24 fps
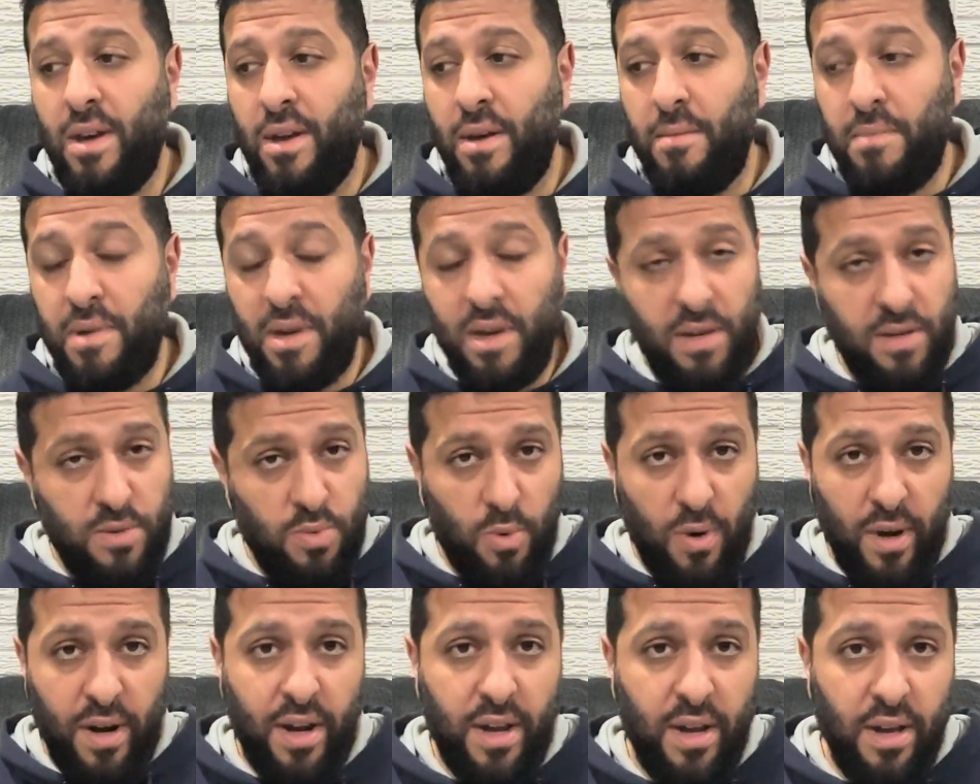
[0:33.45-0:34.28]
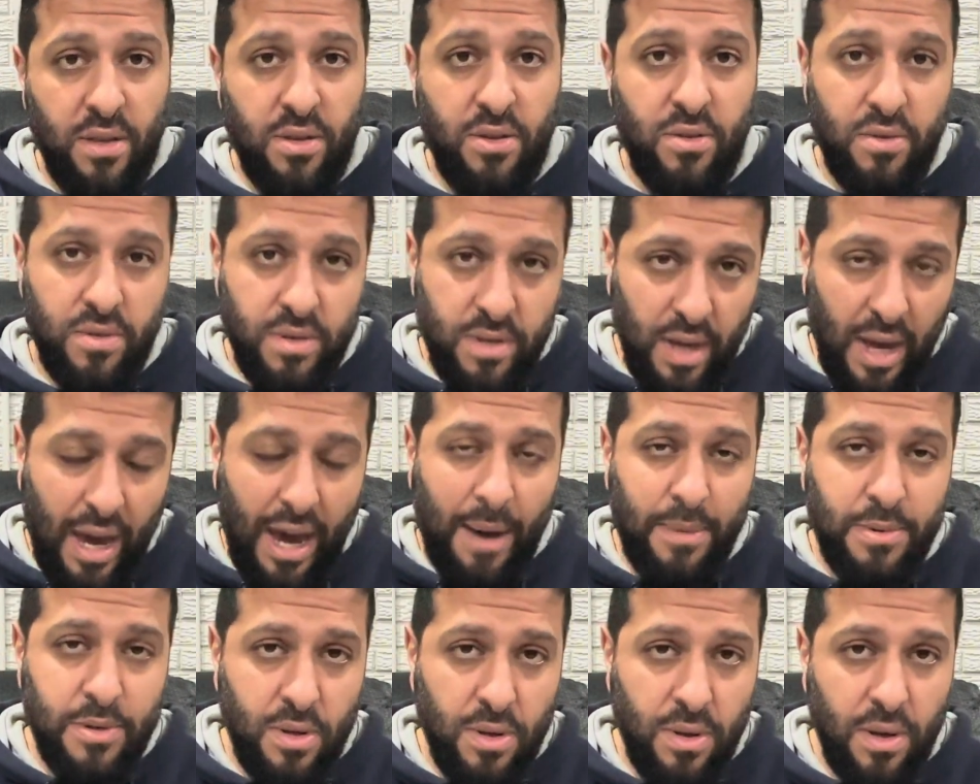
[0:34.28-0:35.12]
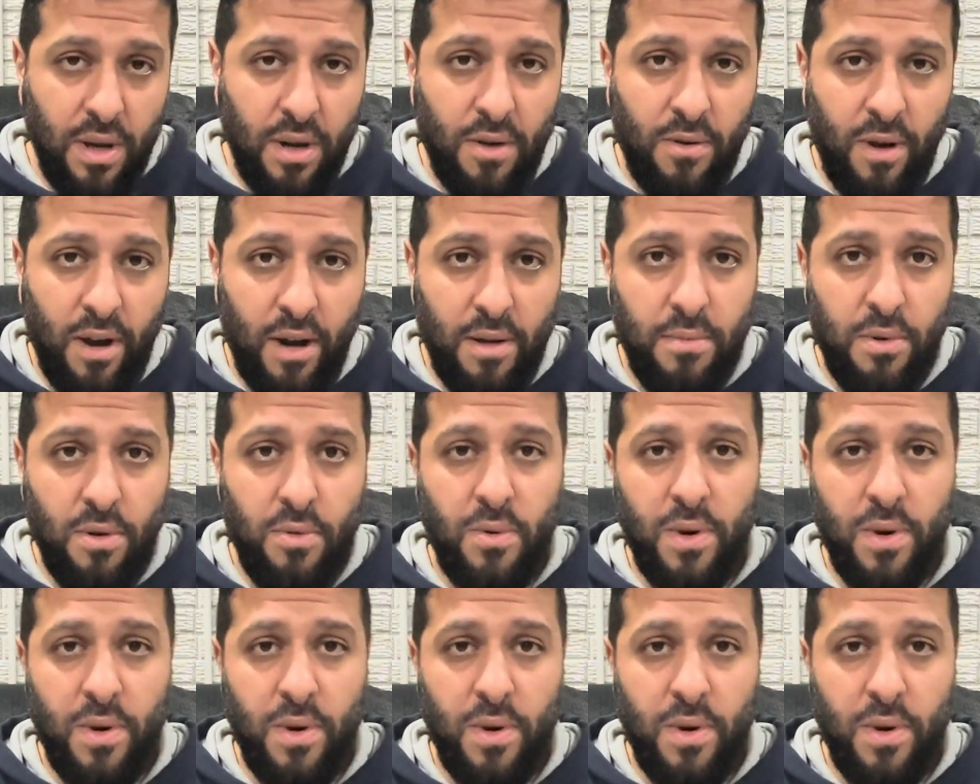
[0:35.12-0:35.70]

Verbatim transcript: because what it can do is absolutely incredible.